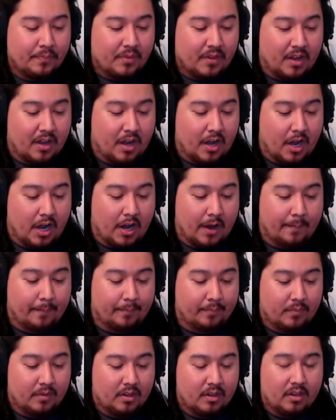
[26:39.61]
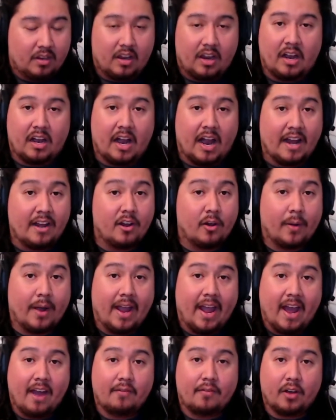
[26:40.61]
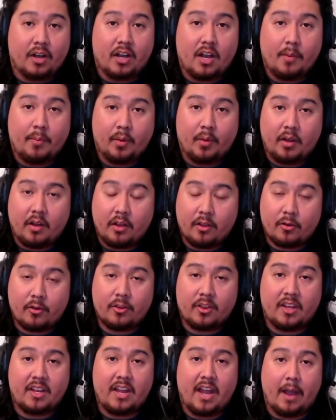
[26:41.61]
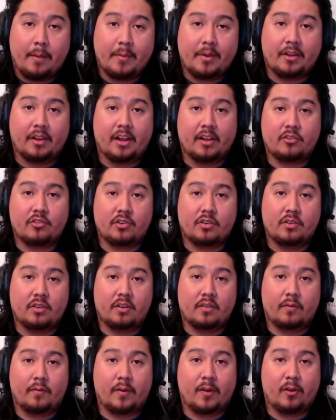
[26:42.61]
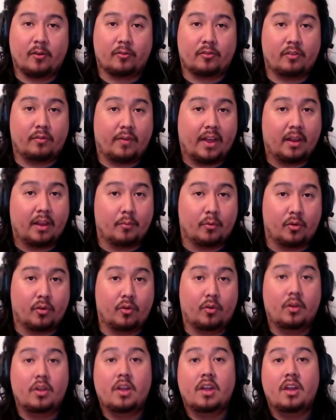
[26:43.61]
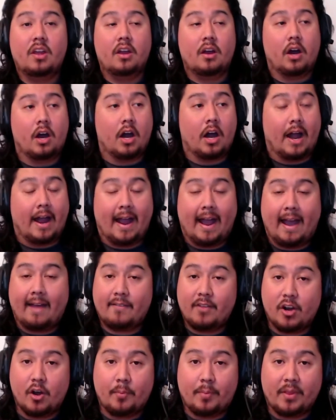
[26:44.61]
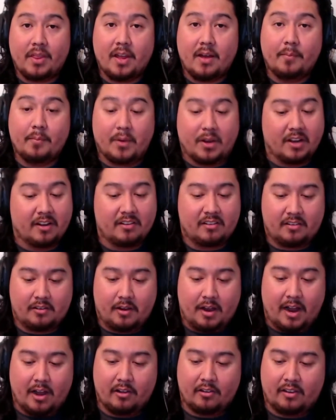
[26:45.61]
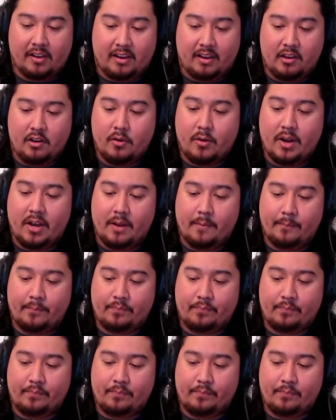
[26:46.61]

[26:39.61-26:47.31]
I know I have a couple of other the Hammond collection figures available. I haven't opened them because I was like, you know what?